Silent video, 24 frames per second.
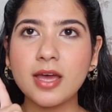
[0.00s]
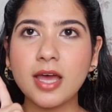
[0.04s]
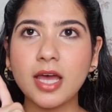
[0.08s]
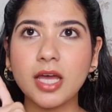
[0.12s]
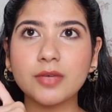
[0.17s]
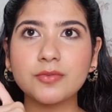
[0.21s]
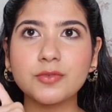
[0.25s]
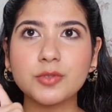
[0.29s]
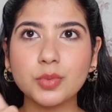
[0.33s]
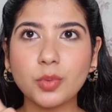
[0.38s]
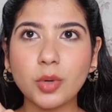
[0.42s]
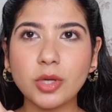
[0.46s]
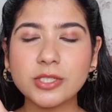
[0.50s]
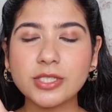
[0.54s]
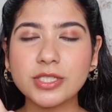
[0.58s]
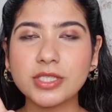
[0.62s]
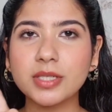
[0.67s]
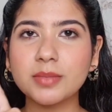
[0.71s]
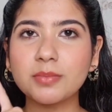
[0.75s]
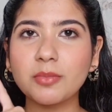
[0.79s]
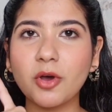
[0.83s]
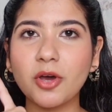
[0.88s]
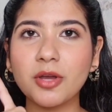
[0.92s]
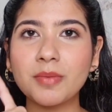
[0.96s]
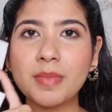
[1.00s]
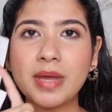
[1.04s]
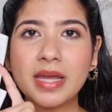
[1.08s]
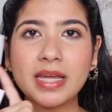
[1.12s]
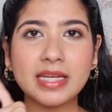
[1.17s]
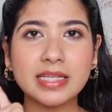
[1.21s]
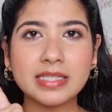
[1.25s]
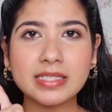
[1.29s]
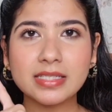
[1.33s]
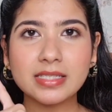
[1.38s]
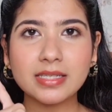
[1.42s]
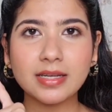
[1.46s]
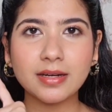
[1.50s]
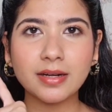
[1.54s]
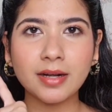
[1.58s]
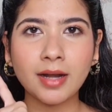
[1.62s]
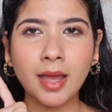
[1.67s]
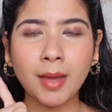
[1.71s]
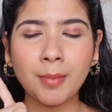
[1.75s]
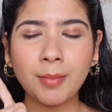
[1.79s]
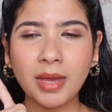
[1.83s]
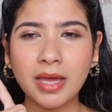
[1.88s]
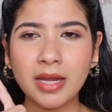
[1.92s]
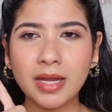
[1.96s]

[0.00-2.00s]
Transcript: I've swatched them on my Instagram,